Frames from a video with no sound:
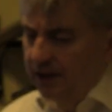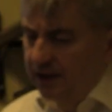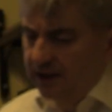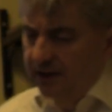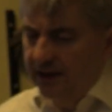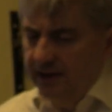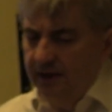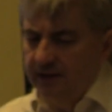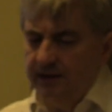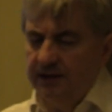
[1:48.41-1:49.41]

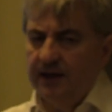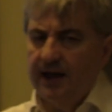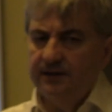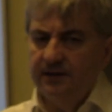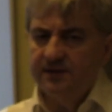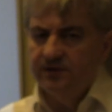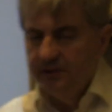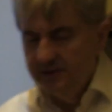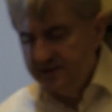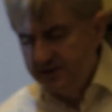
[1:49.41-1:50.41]
in
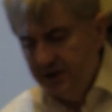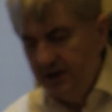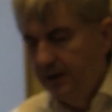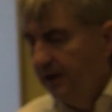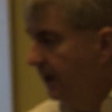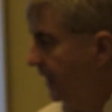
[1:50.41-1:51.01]
1933,